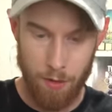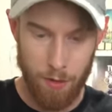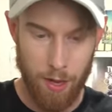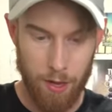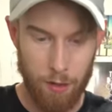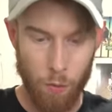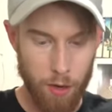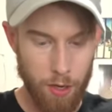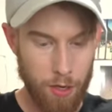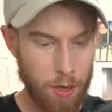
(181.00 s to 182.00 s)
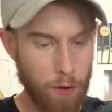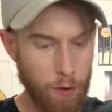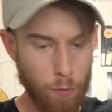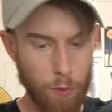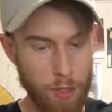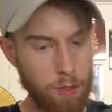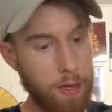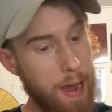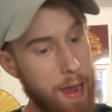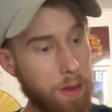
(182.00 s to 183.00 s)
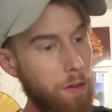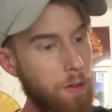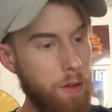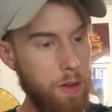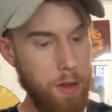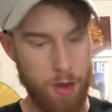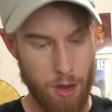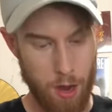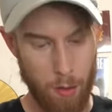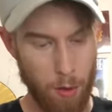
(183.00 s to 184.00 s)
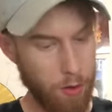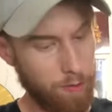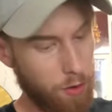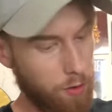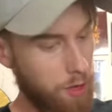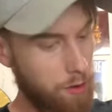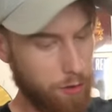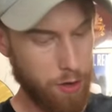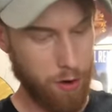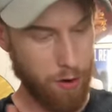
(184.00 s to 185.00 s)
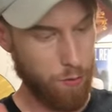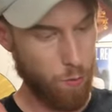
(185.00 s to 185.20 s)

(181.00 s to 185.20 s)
Take the working yarn, which is now a part of all the other yarn,